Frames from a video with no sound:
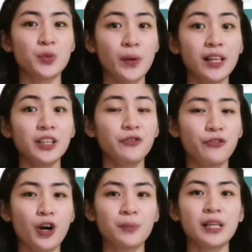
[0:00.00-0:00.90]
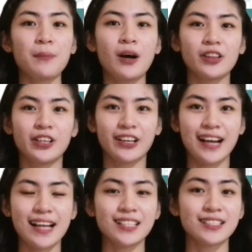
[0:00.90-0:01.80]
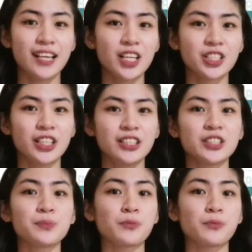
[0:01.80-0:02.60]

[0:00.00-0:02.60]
is well informed about the organization's